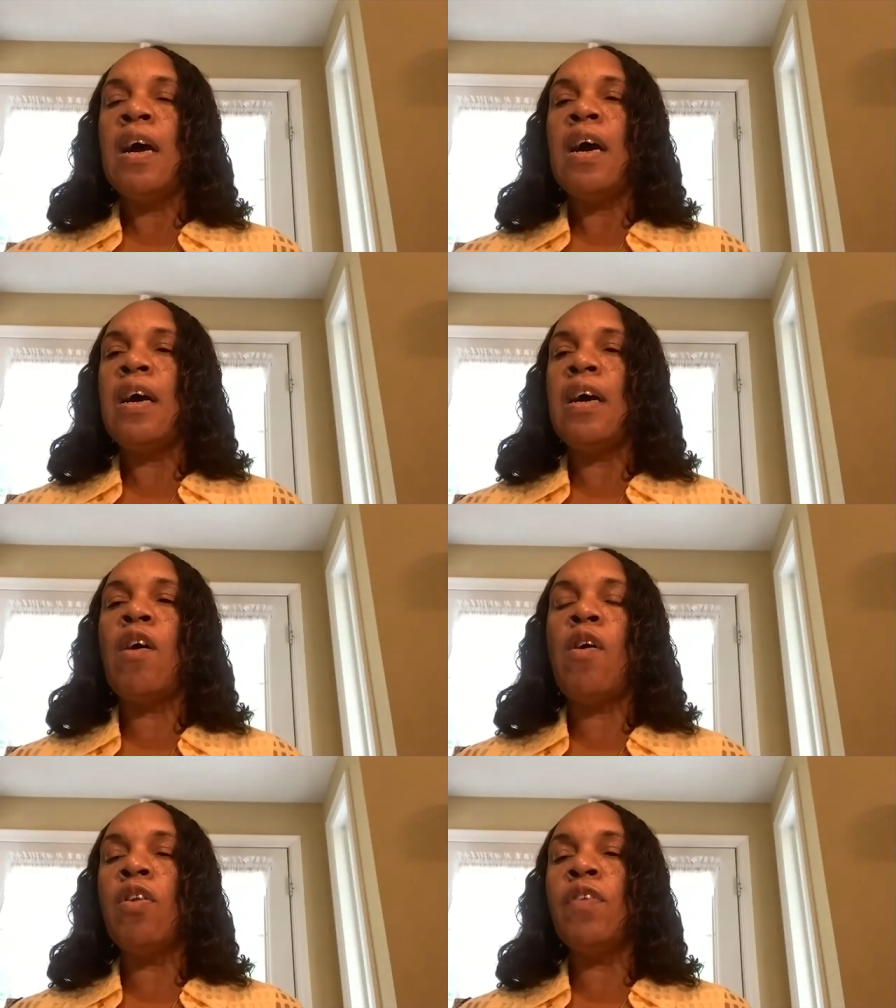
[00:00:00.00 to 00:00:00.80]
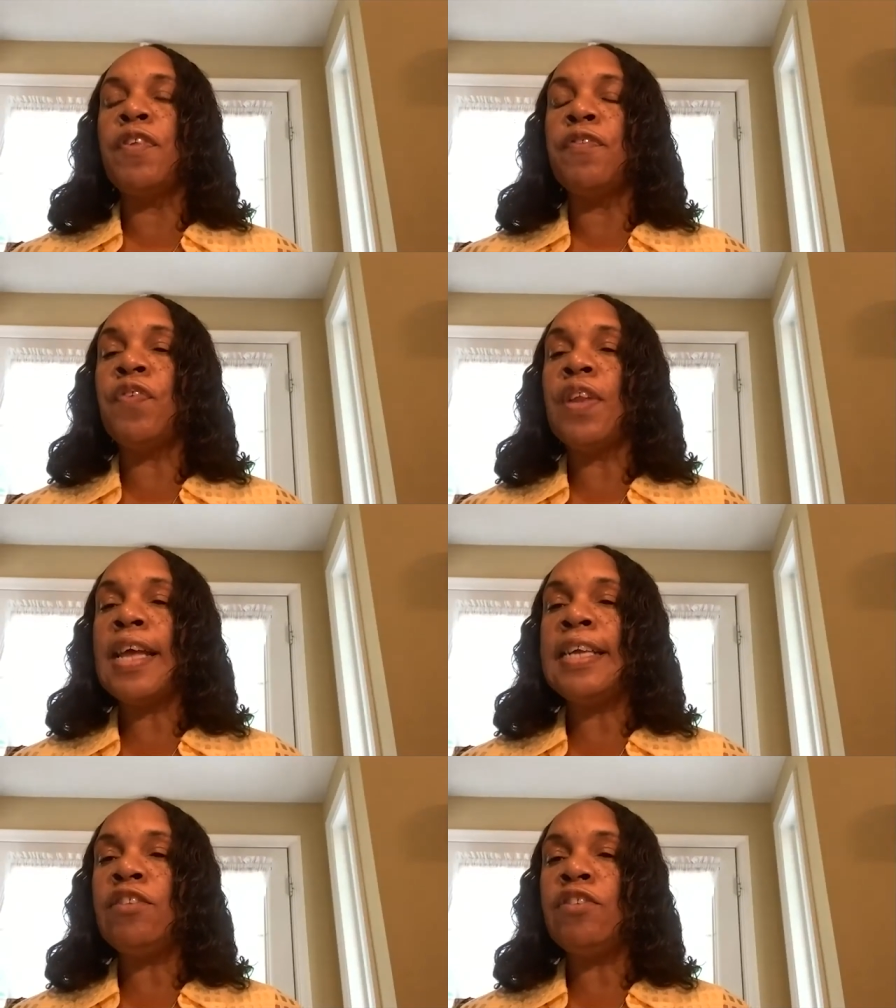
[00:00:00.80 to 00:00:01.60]
yeah. uh, all of the
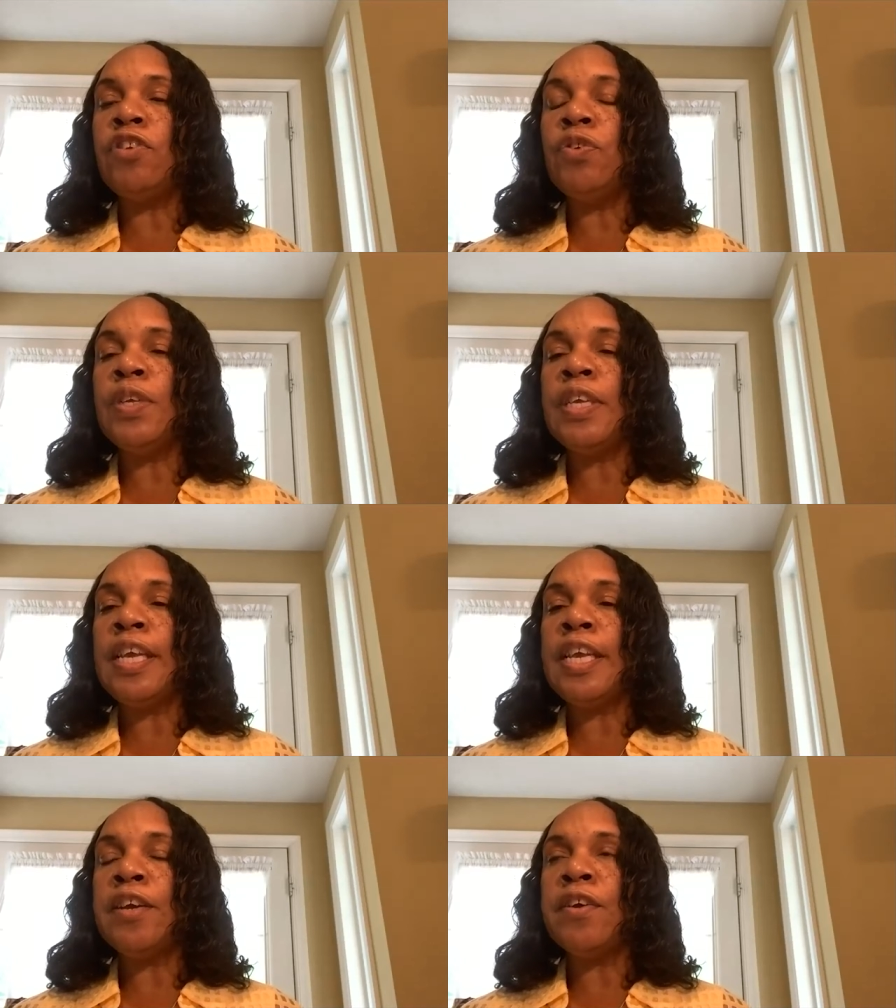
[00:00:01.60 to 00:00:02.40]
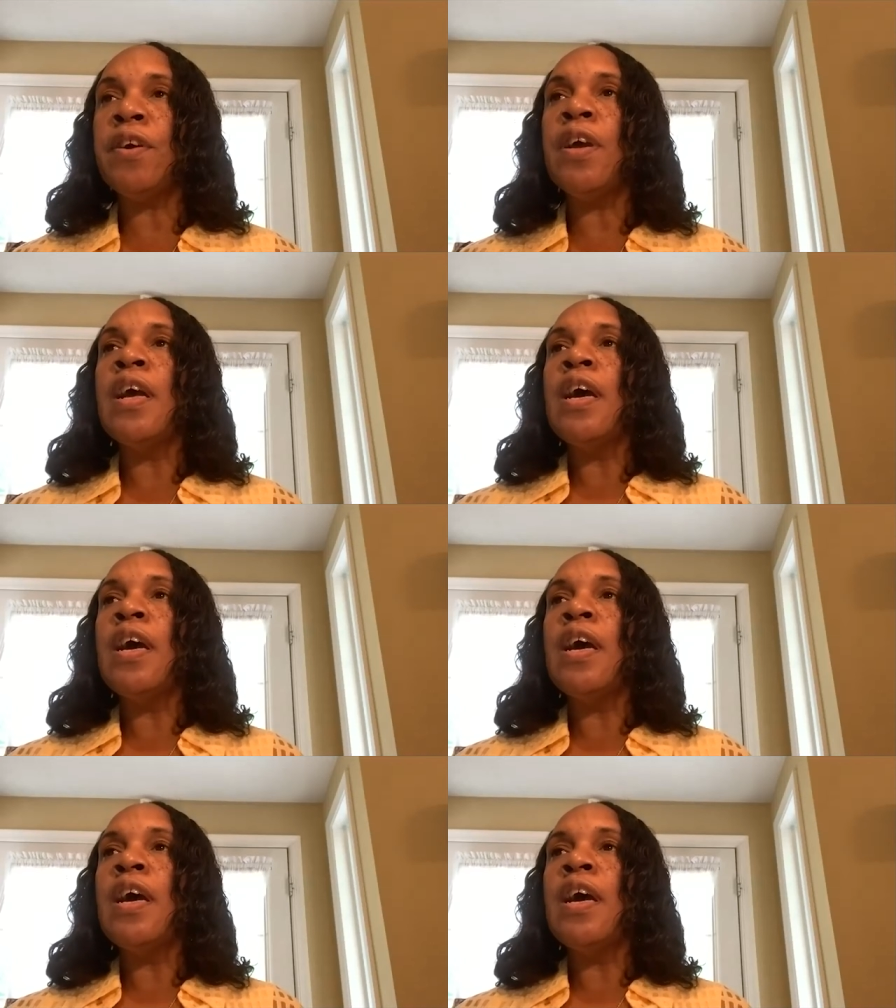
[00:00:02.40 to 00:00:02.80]
flight suit gear,